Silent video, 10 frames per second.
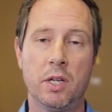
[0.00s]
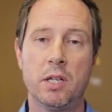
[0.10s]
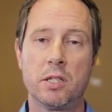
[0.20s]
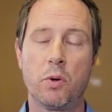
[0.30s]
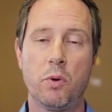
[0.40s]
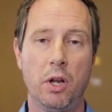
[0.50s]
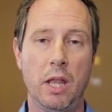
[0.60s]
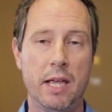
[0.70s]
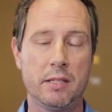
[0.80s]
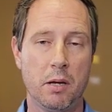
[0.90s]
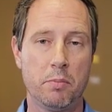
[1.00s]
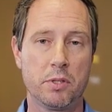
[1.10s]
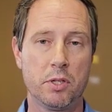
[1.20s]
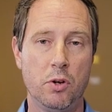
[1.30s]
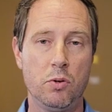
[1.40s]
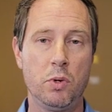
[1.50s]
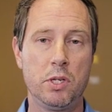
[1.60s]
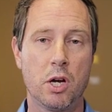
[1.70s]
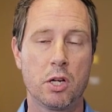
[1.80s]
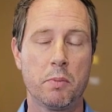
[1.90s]
So in our last episode, we
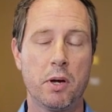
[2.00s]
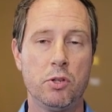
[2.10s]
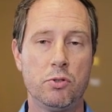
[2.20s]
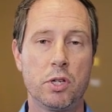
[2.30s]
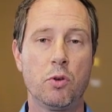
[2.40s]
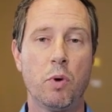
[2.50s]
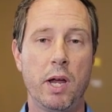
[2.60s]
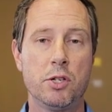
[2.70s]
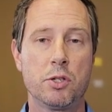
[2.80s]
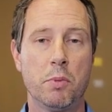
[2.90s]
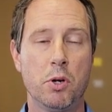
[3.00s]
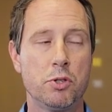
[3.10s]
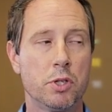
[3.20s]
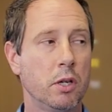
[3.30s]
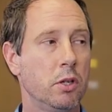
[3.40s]
talked about using range of motion.